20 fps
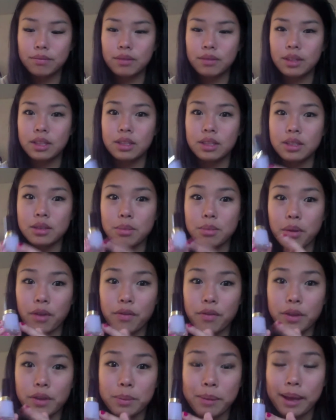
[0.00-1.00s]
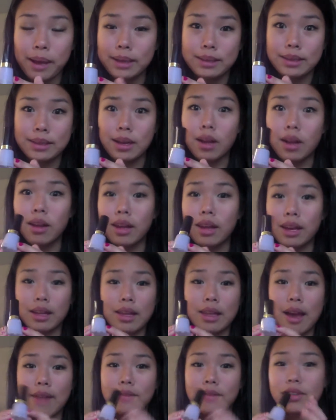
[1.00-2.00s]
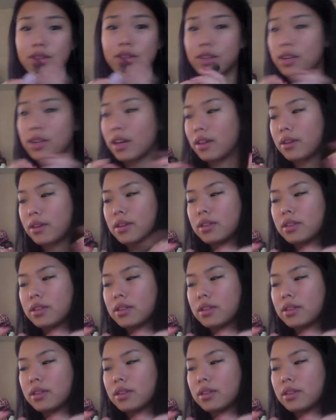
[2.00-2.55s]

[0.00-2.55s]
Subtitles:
It's the perfect pastel, like, lavender color.